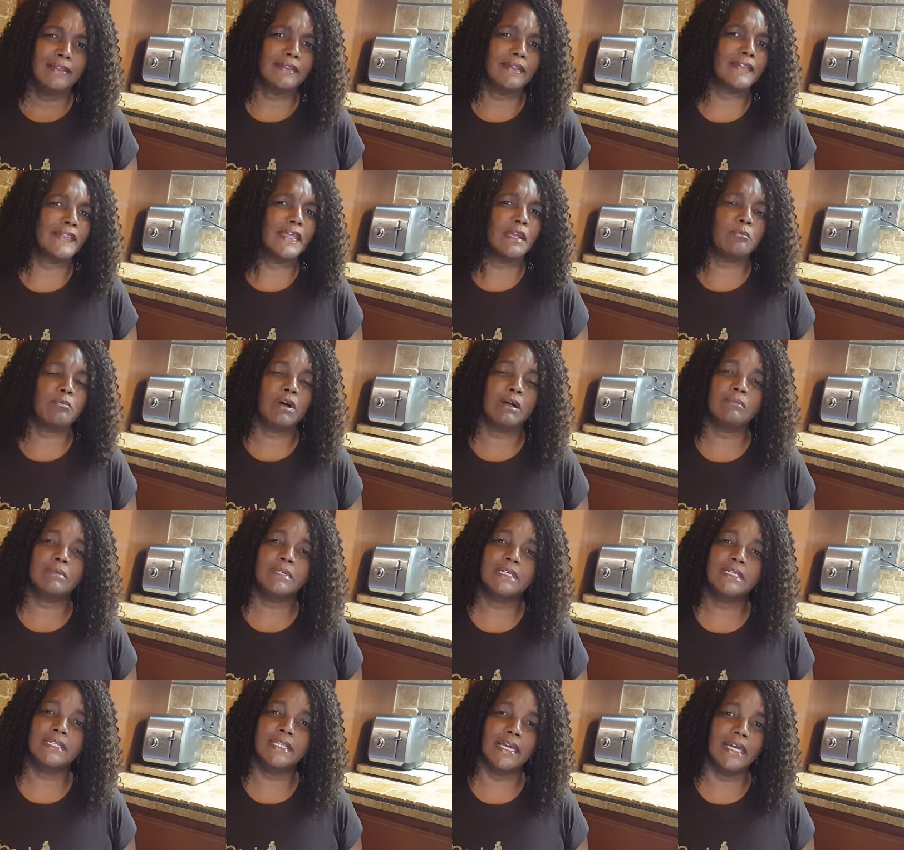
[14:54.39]
that they
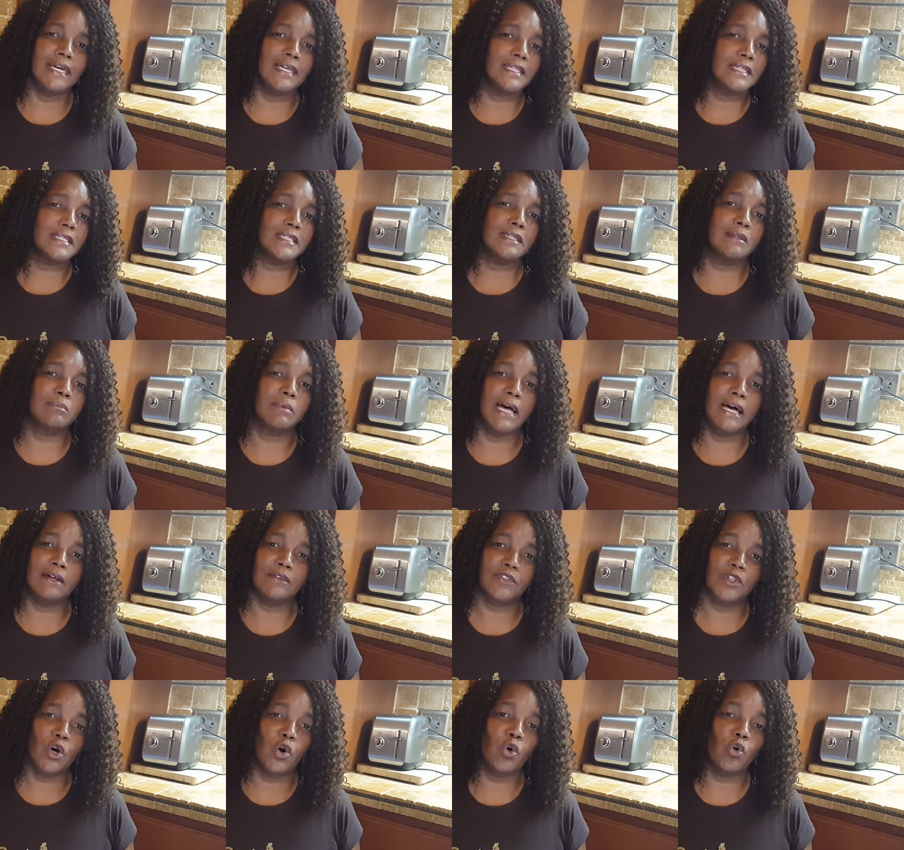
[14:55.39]
probably could have edited them
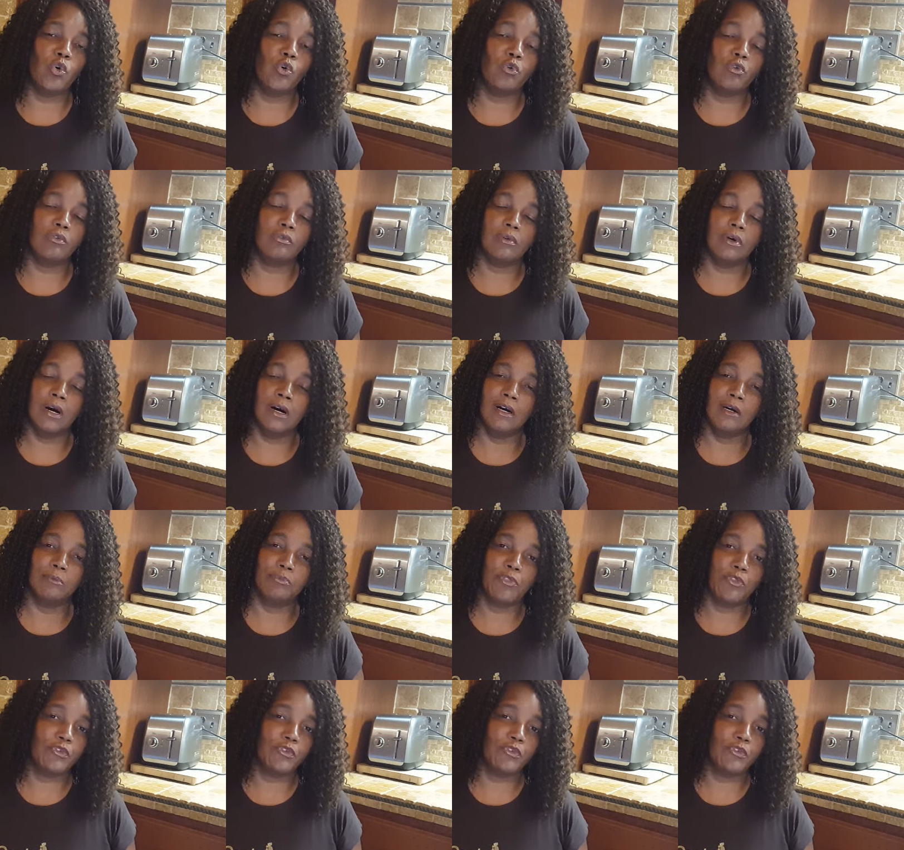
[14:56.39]
out the whole um,